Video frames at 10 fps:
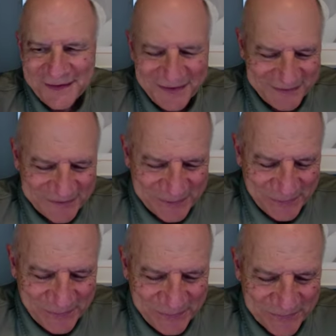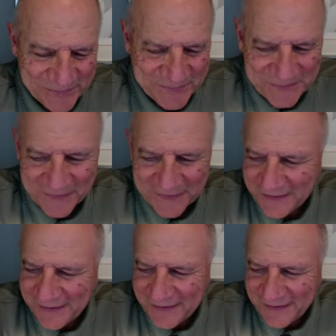And so
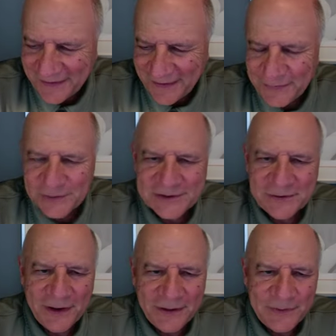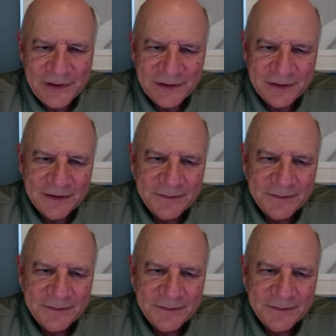I was cramming